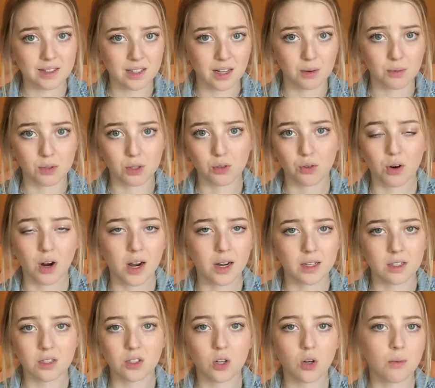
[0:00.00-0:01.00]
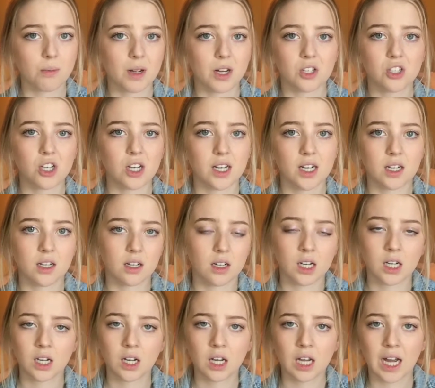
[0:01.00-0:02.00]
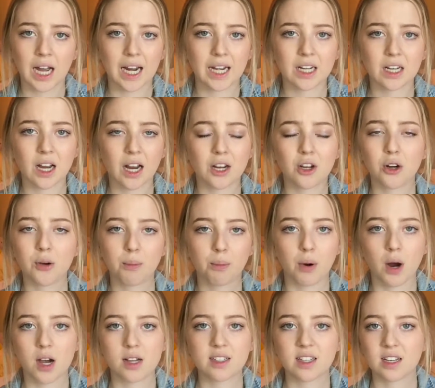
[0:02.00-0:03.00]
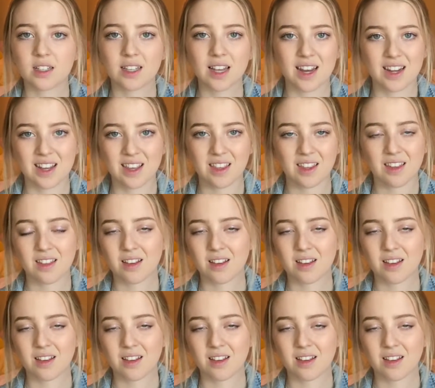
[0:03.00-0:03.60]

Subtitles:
I was crying so much. I couldn't process anything